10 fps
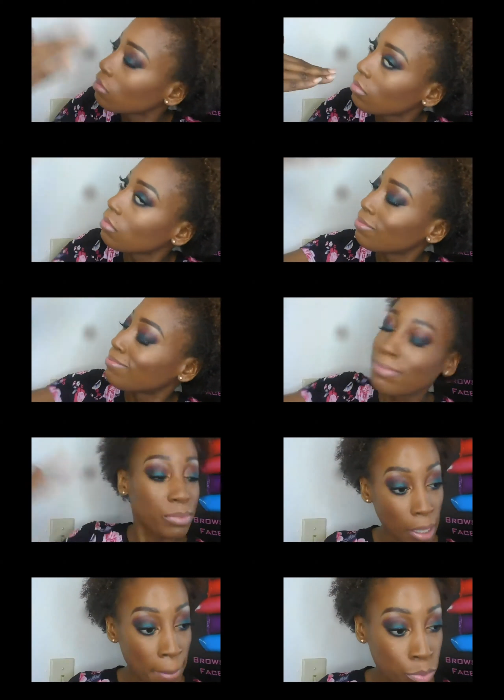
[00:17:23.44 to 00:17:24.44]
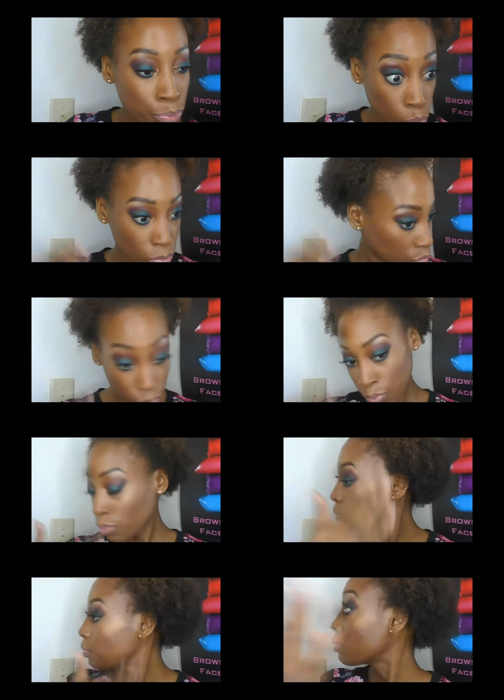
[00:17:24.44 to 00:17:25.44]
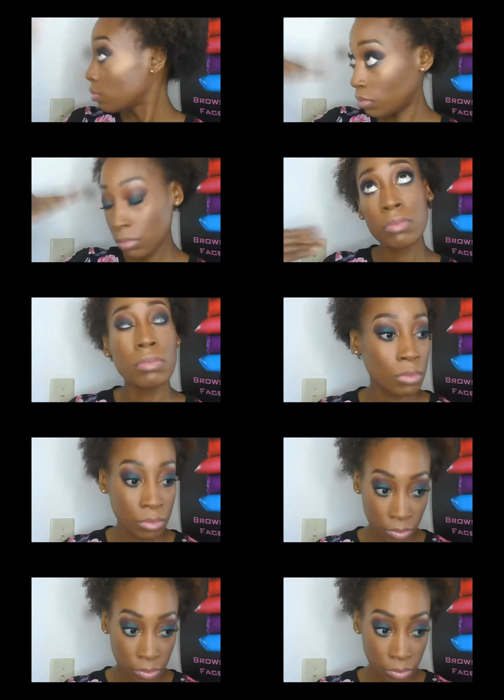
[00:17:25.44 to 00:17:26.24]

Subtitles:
spraying myself with the E.L.F. makeup mist and